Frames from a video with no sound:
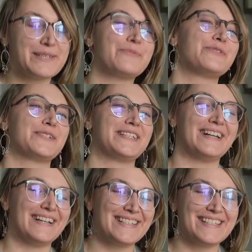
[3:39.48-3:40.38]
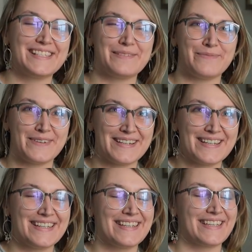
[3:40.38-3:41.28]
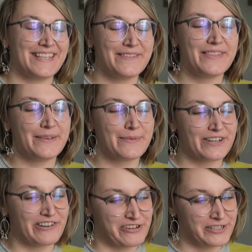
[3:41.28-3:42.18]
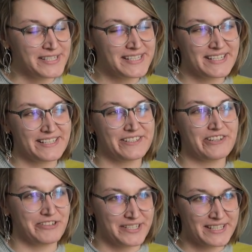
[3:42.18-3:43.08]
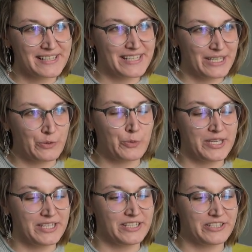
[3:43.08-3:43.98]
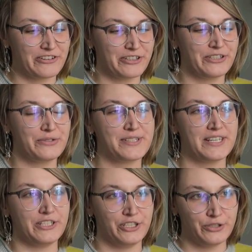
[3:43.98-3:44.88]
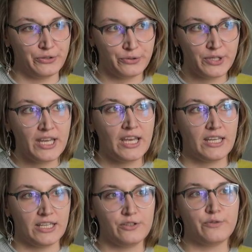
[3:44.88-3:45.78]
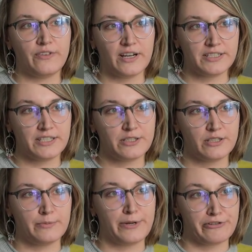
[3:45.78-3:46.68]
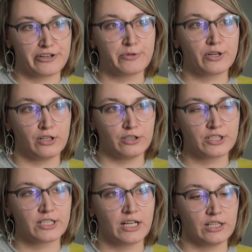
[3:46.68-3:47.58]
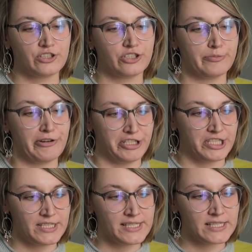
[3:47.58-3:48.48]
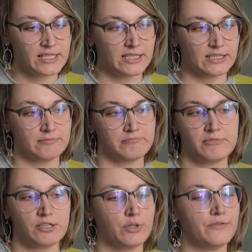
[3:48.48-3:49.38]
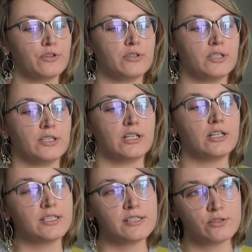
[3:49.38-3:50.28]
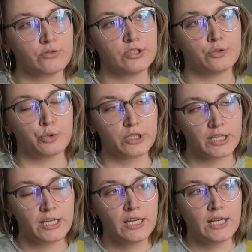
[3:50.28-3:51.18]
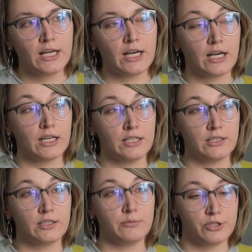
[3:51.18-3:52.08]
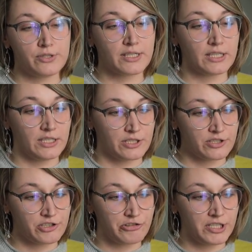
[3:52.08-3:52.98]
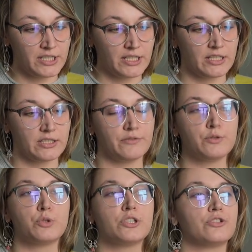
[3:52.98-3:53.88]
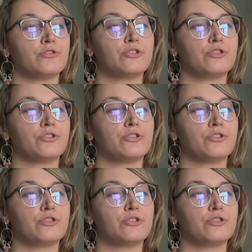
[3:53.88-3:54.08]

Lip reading: support artists by giving them grants, and recently we introduced a new EU-funded program called Culture Bridges. So if you're an artist or you work in music industry, and if you want